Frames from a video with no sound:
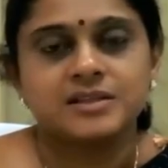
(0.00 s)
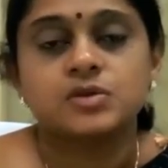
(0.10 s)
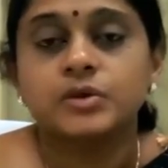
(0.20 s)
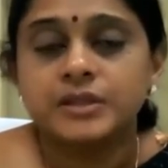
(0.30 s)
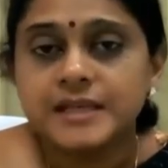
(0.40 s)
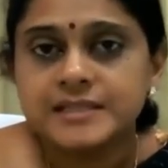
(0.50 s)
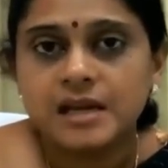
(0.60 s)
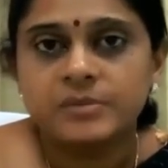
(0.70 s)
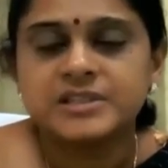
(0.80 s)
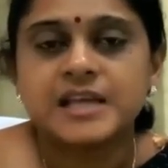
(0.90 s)
So these
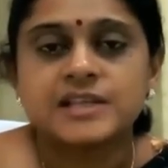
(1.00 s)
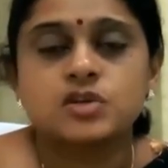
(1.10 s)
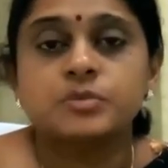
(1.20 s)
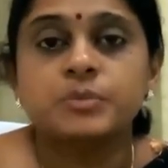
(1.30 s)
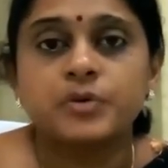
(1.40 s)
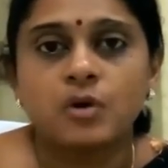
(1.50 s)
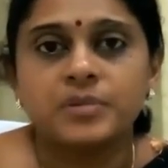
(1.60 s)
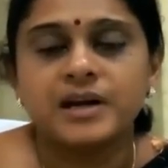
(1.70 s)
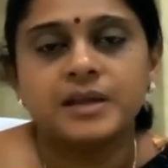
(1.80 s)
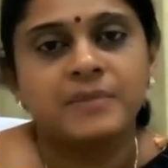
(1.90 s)
elements has to be
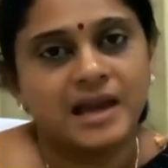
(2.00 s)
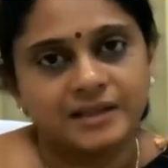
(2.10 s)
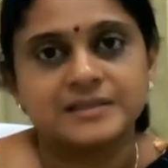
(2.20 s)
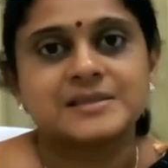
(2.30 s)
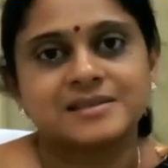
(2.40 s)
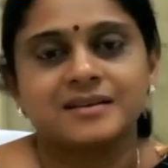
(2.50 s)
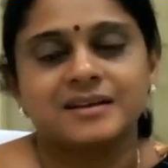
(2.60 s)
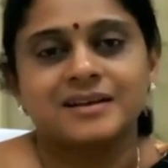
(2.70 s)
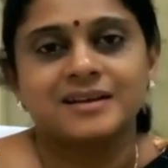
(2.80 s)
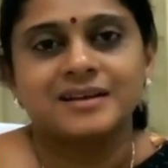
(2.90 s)
properly balanced.
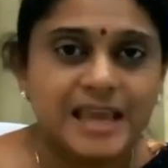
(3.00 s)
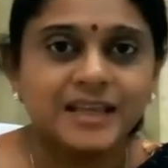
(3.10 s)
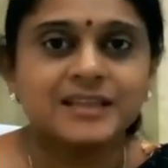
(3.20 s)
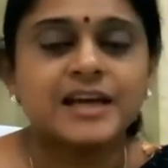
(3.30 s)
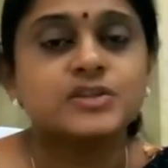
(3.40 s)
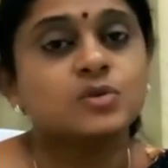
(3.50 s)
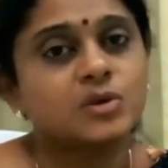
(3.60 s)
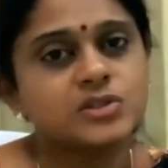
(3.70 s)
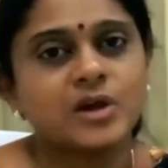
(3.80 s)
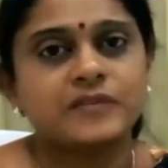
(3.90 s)
Saying that, you
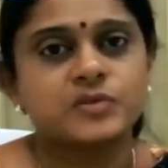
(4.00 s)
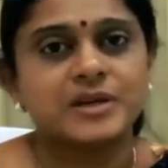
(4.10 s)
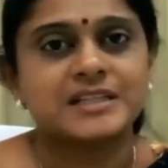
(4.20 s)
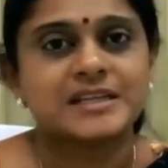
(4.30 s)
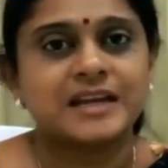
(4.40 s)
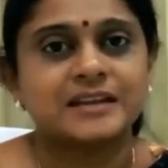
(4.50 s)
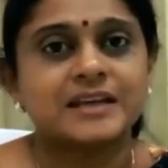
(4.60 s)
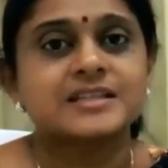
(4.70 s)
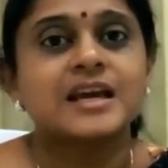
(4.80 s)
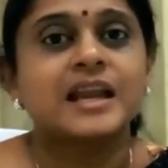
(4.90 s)
also have to understand
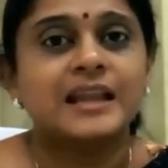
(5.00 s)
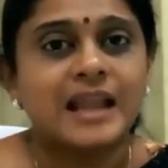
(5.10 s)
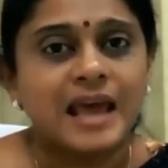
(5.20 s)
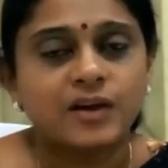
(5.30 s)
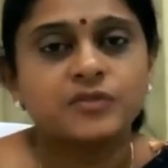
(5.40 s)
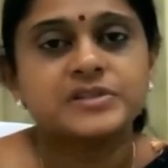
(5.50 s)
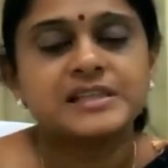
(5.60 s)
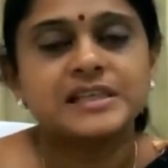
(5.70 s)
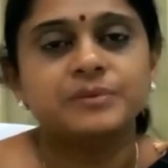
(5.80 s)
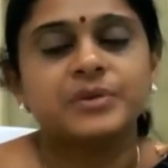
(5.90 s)
that lack of
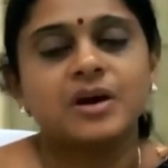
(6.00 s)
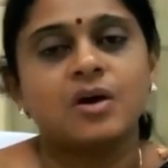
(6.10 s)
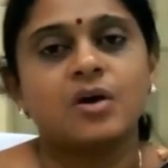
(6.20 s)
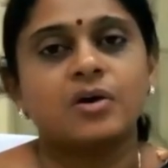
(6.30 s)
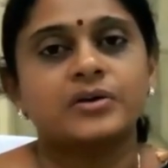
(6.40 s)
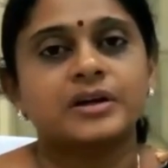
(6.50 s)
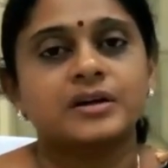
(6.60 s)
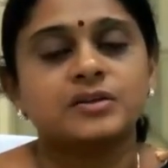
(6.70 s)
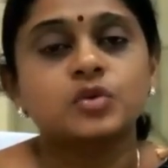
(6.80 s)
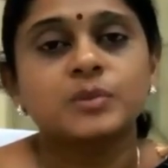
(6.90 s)
sleep or
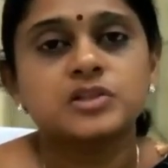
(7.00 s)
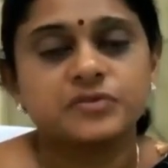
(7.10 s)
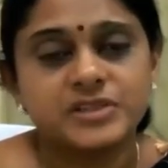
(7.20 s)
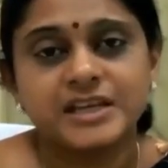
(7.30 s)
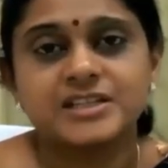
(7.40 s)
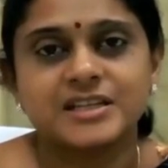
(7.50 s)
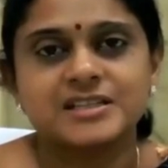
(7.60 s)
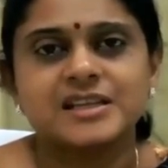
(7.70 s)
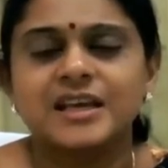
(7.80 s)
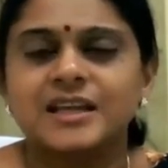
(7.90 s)
too much of
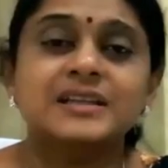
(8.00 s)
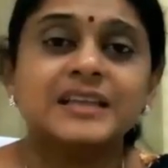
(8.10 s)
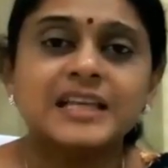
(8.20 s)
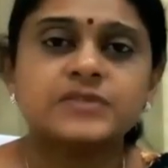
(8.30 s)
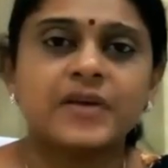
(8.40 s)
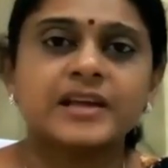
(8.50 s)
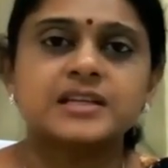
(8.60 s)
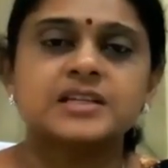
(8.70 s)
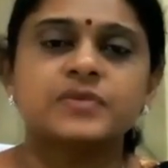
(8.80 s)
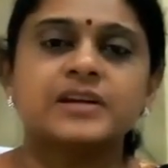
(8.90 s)
tensions, these
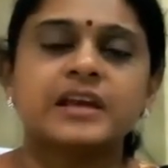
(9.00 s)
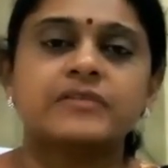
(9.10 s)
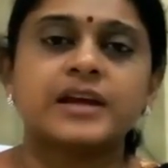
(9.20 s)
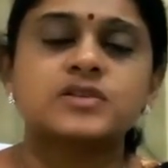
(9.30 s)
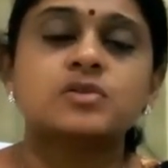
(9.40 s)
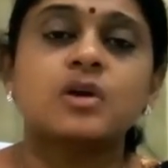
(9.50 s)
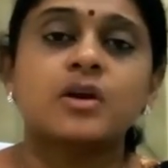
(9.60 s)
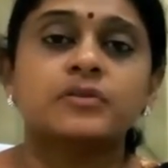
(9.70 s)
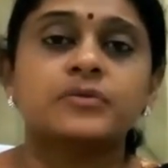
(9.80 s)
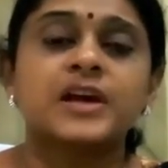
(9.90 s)
factors will give rise to a
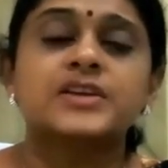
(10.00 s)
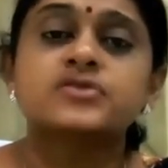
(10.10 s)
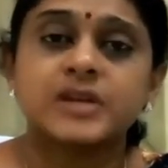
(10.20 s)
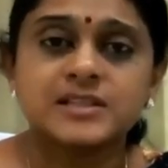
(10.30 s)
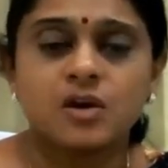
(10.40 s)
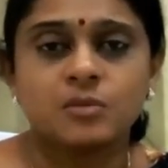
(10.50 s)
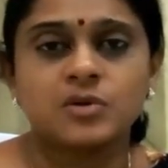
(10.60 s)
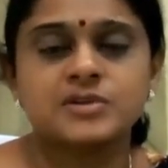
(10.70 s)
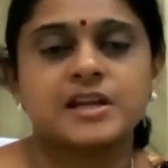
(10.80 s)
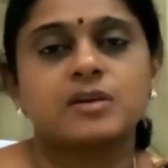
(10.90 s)
lot of stress
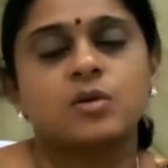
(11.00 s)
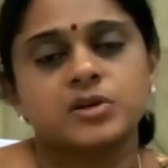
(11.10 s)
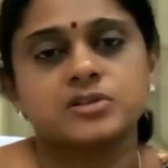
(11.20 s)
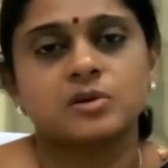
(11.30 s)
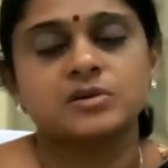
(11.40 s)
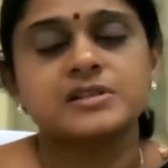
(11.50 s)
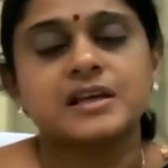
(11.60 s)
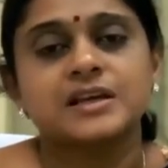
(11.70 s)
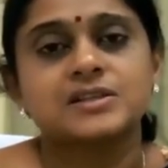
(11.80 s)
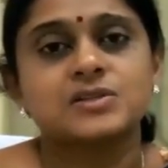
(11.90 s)
hormones like cortisols.
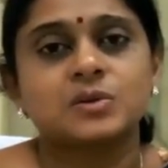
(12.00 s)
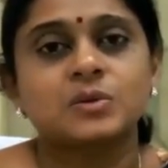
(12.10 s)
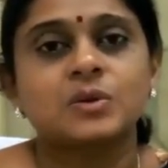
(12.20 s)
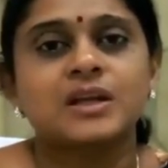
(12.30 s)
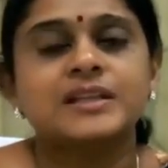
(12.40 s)
So